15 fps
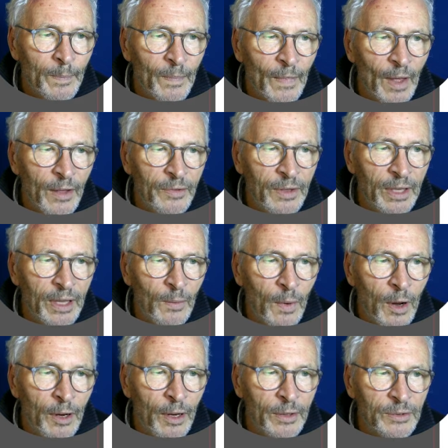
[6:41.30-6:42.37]
I think it won't
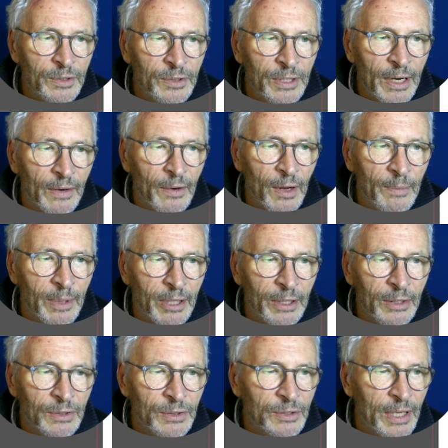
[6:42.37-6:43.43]
go to 0
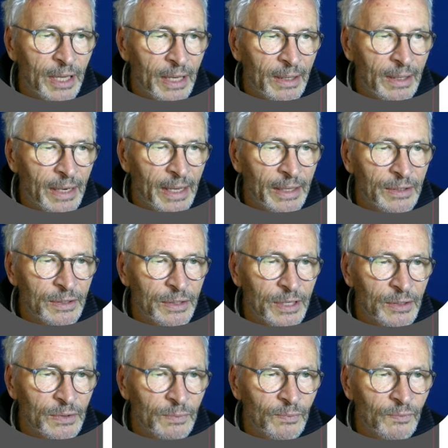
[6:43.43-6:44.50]
because it needs
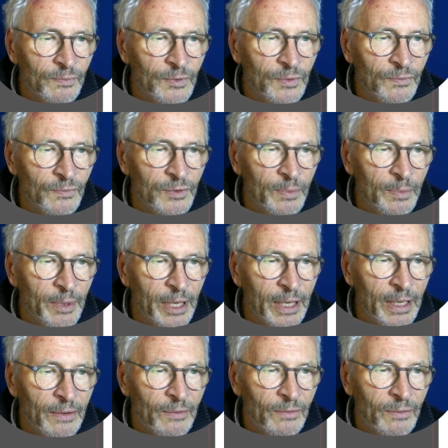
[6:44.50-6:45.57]
this to be
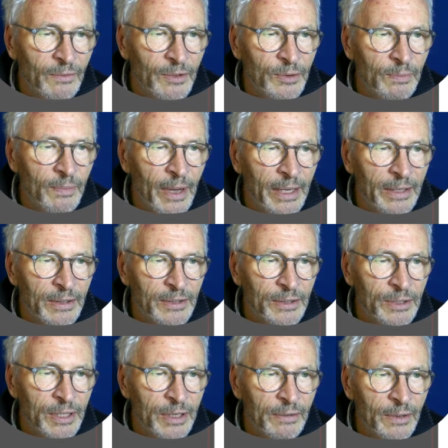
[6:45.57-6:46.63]
remain to
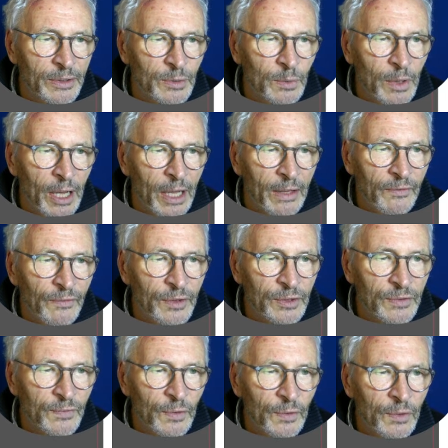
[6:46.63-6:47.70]
0 as well, first of
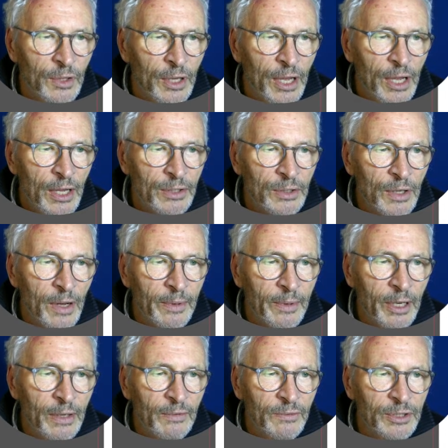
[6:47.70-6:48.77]
all. So I'm going
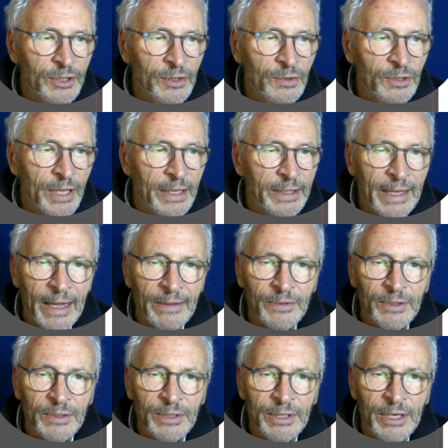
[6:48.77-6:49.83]
to reduce that down to
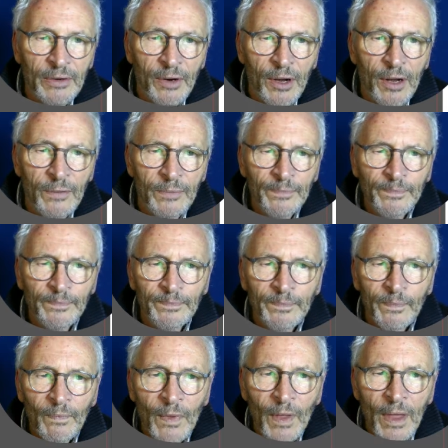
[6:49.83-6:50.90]
0.
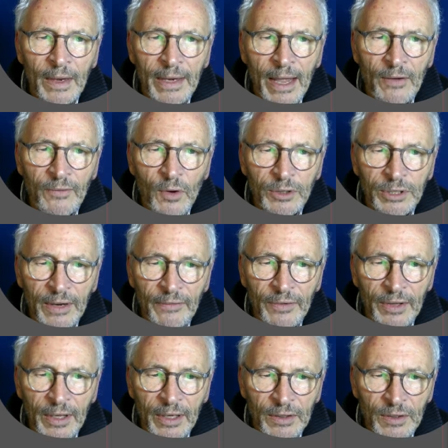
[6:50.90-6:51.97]
Now, of course,
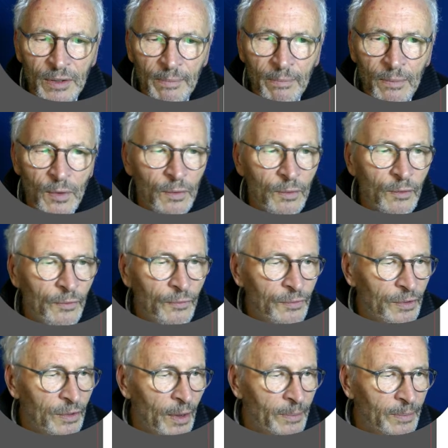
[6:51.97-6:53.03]
everything's moved, so
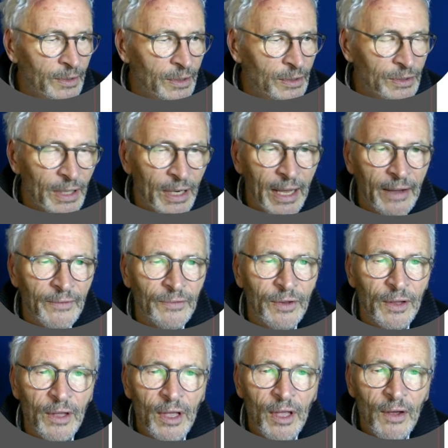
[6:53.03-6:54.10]
I'm just have to
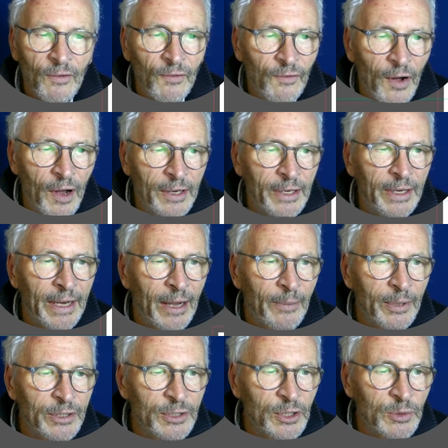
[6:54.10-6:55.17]
find it now
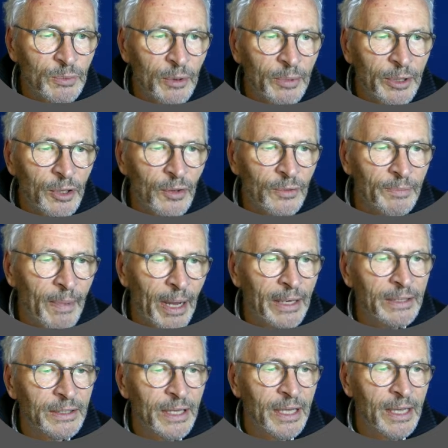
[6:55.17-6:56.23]
because it's probably gone back
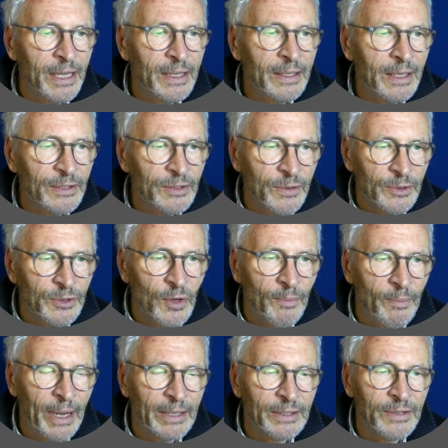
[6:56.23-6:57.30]
to here. Yes, so it's gone
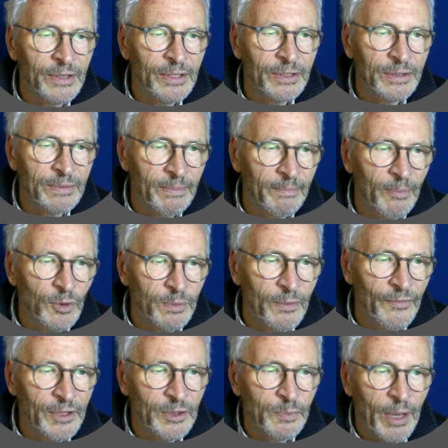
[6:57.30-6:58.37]
back to this bottom of
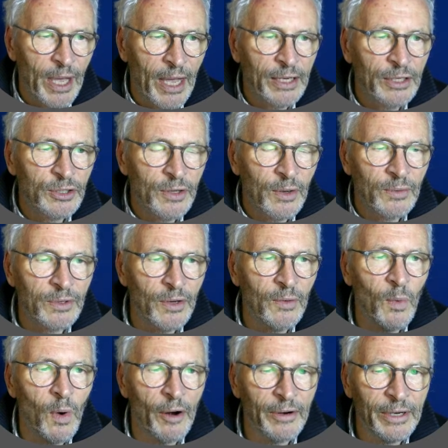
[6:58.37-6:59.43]
this page. No
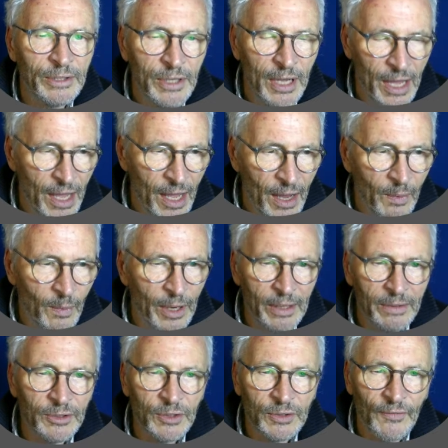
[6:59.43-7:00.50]
worries. We're
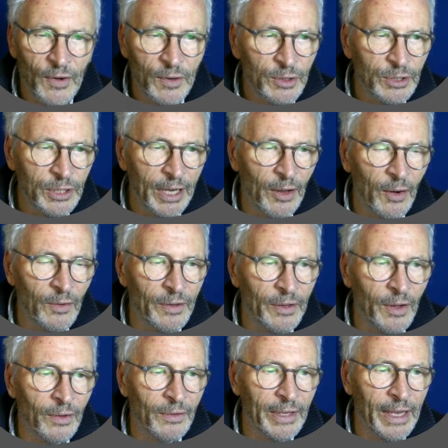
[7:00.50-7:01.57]
just focusing it on
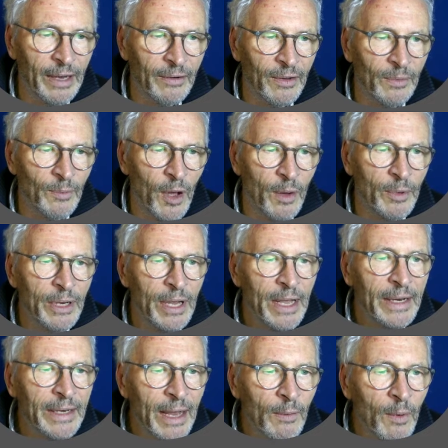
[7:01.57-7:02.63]
here at the moment.
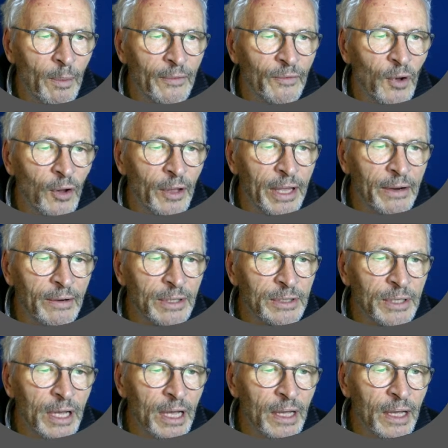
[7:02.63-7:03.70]
Now, what we've got here is
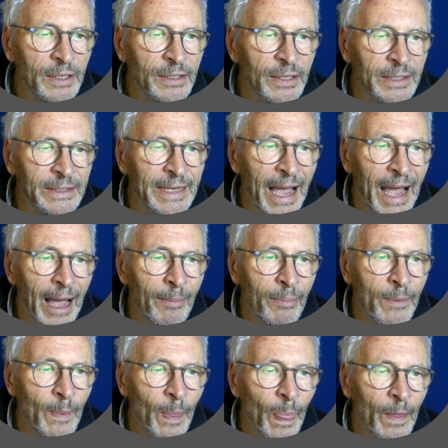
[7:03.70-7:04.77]
a tab
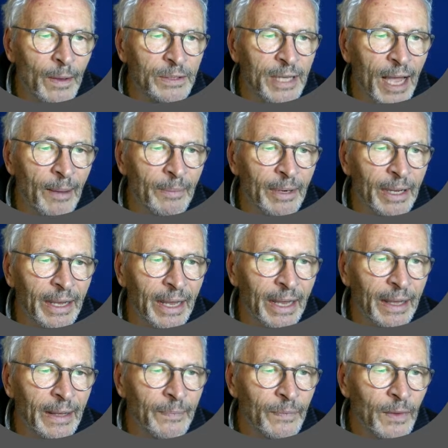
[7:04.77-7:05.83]
that's happening
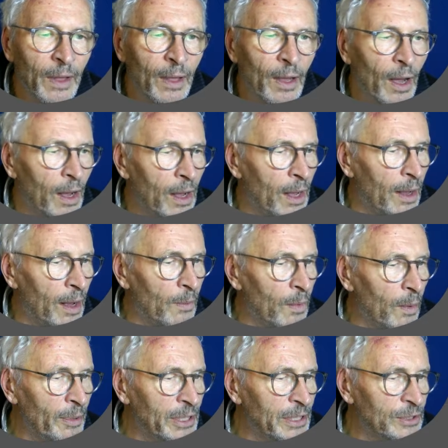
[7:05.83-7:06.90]
here, and what we
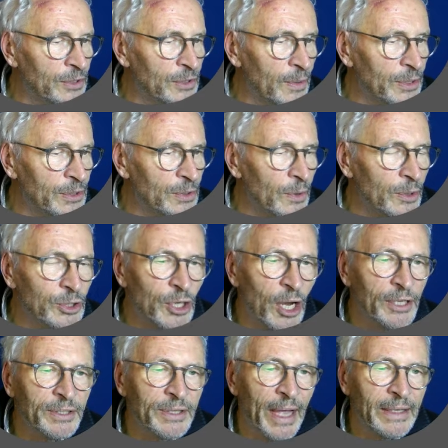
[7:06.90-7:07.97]
need to do is to
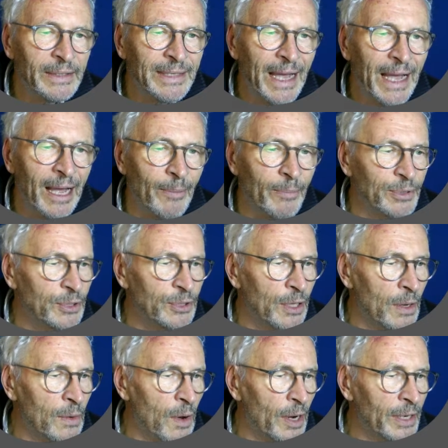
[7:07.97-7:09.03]
adjust that tab.
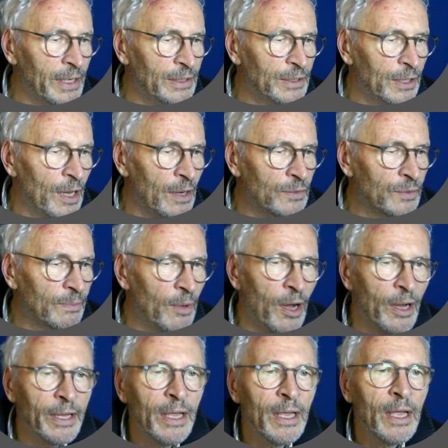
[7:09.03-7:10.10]
So I need to go to my
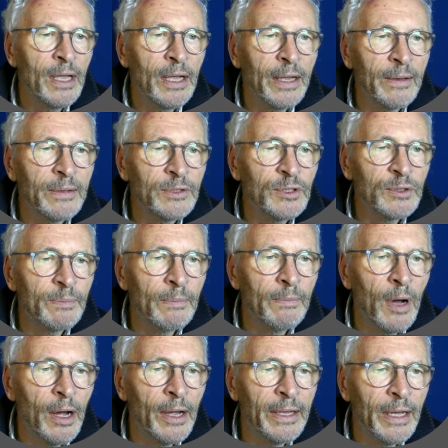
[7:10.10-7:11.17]

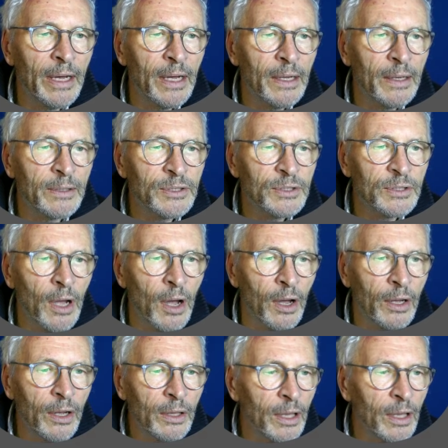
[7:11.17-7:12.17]
style.